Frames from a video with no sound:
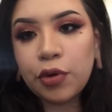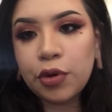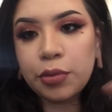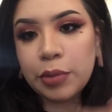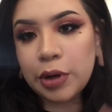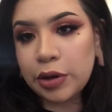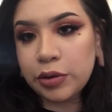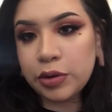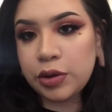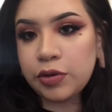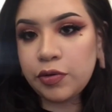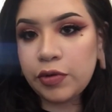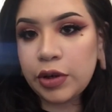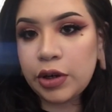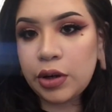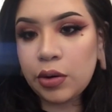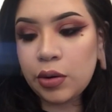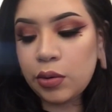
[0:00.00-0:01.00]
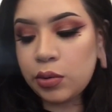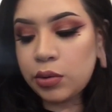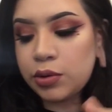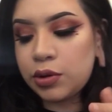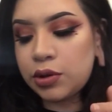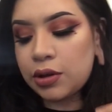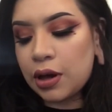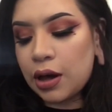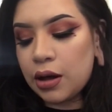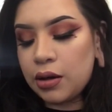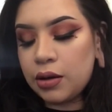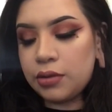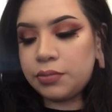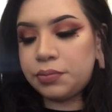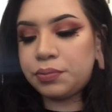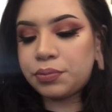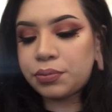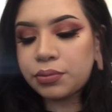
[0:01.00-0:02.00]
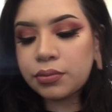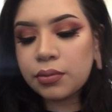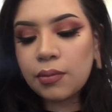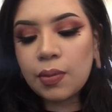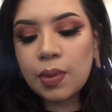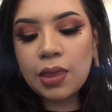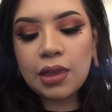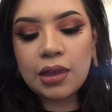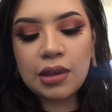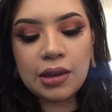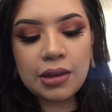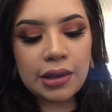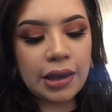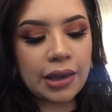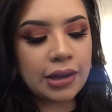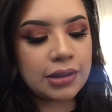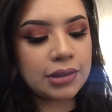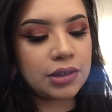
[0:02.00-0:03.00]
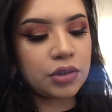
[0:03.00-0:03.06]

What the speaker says: my YouTube videos, yeah,